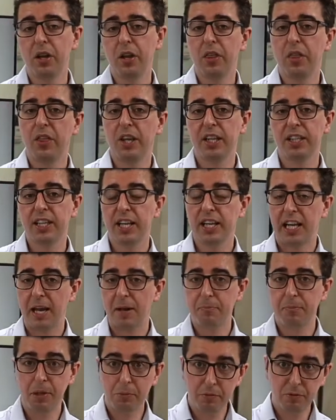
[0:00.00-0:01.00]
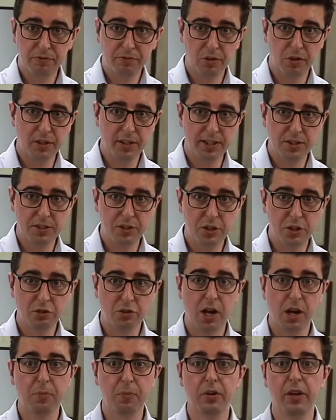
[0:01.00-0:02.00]
thing that, again, people fall into the
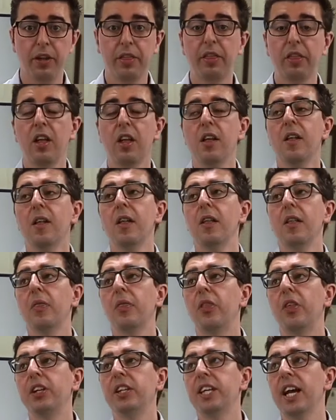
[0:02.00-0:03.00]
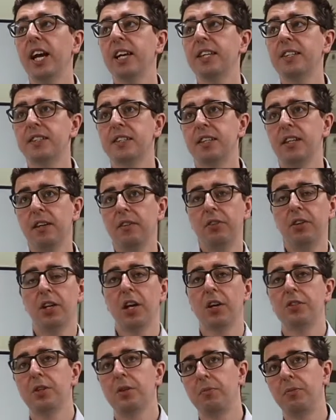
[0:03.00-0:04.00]
trap with. That yes, if you go to
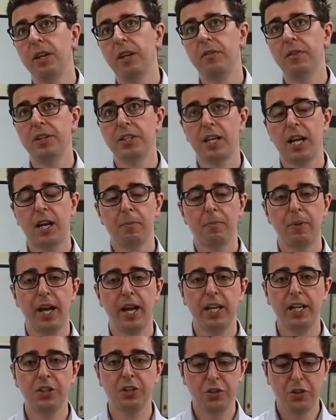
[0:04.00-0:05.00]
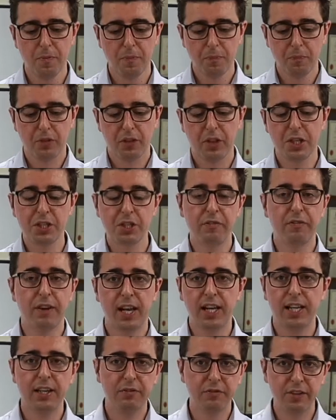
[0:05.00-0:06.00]
the previous kind of page, there's a valley
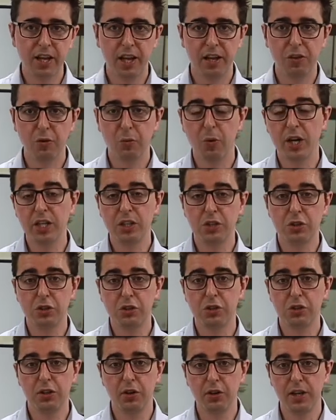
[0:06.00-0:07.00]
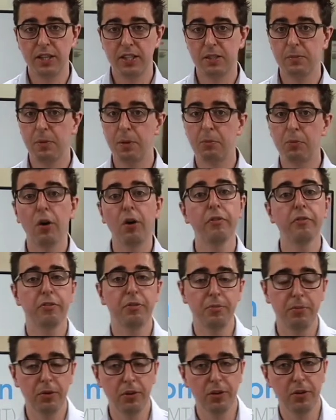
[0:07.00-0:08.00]
of death where you're just looking to be
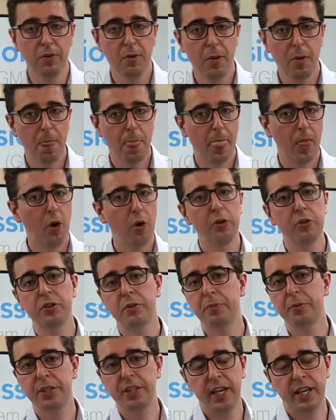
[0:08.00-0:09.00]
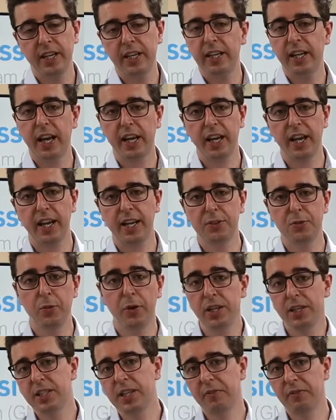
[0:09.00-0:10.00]
profitable. 100% in that case, work
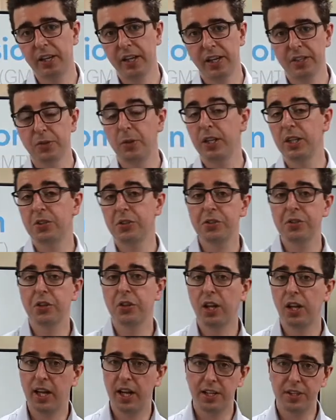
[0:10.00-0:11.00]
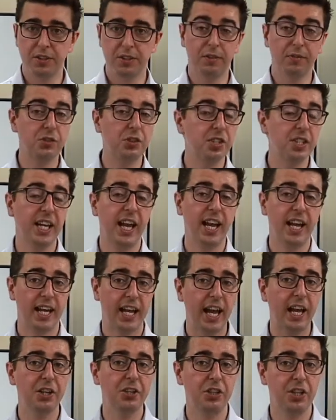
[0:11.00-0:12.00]
7 days a week just on client stuff, just to get
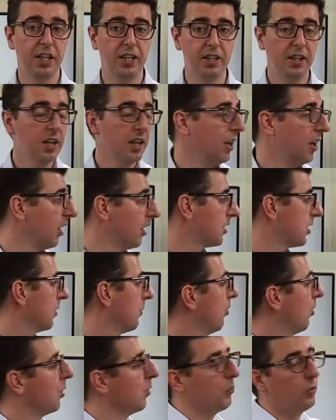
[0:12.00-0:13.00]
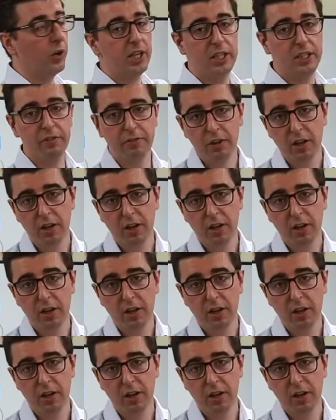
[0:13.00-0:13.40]
cash in, to the point where you've